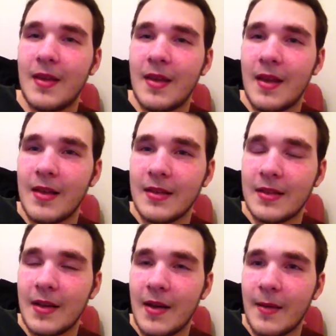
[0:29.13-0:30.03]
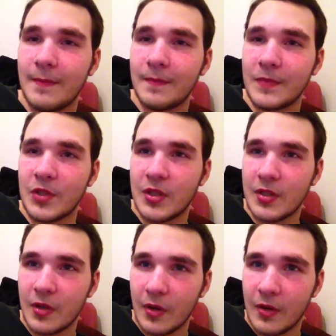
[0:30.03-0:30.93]
And she's
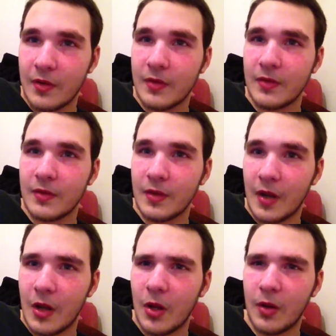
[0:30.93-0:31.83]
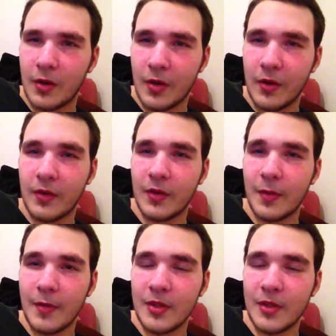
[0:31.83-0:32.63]
got a lot going on at the moment.